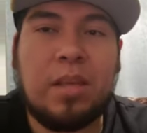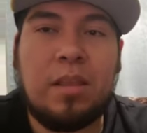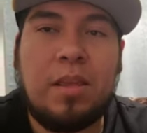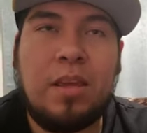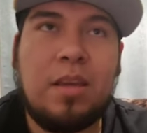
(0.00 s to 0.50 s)

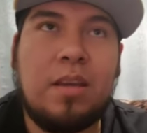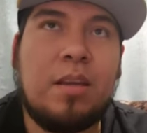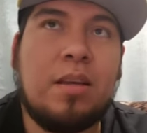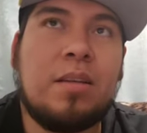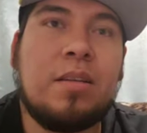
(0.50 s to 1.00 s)
The
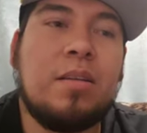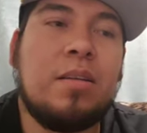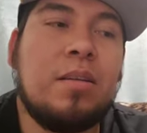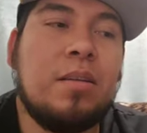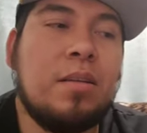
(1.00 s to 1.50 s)
uh
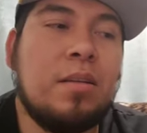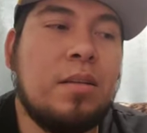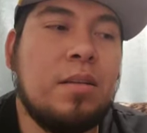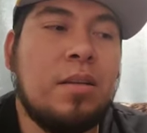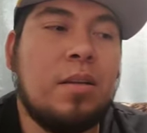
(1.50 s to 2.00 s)

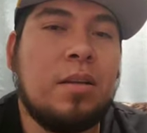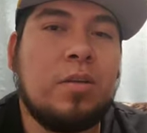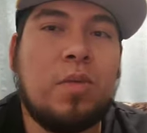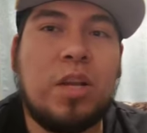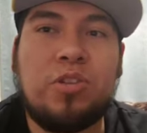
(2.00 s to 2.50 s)

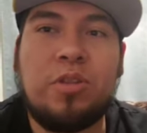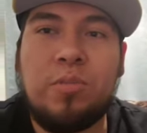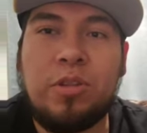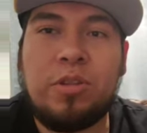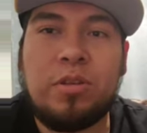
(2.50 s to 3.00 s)
Raichu
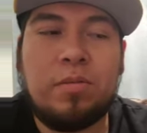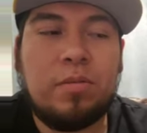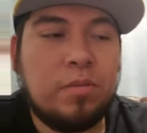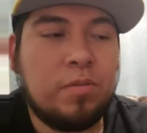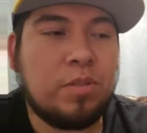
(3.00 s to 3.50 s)
and Mewtwo.
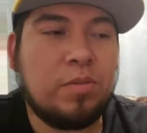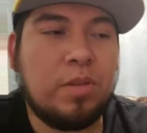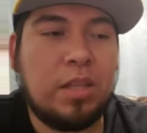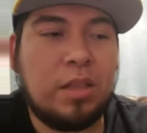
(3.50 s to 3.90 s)
Once we get